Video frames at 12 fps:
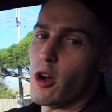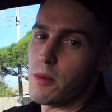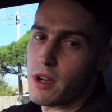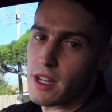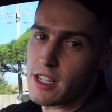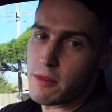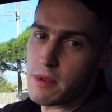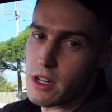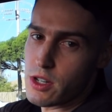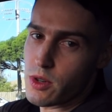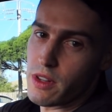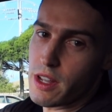Hope you guys have been
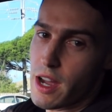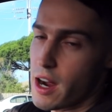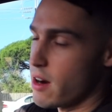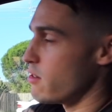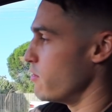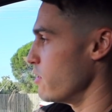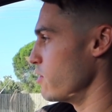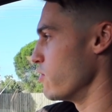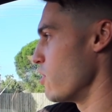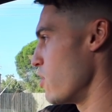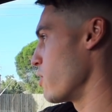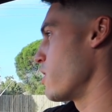enjoying the car reveal vlog.